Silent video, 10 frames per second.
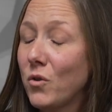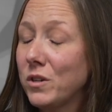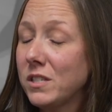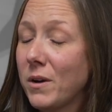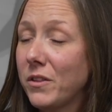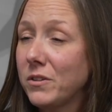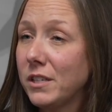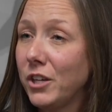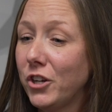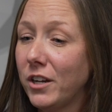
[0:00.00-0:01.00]
course some other
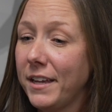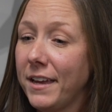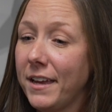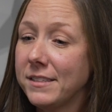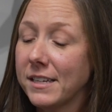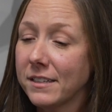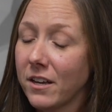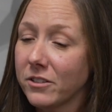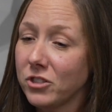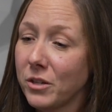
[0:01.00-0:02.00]
security and
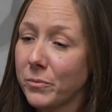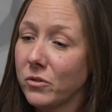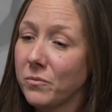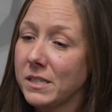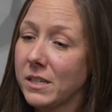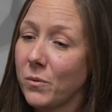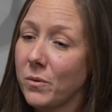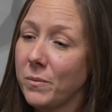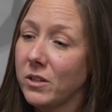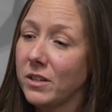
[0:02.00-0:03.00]
technology improvements that we
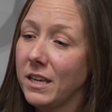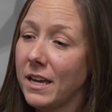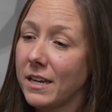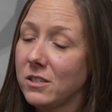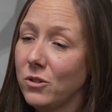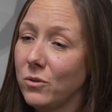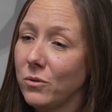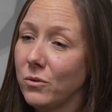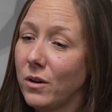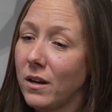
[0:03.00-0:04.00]
would be looking at too.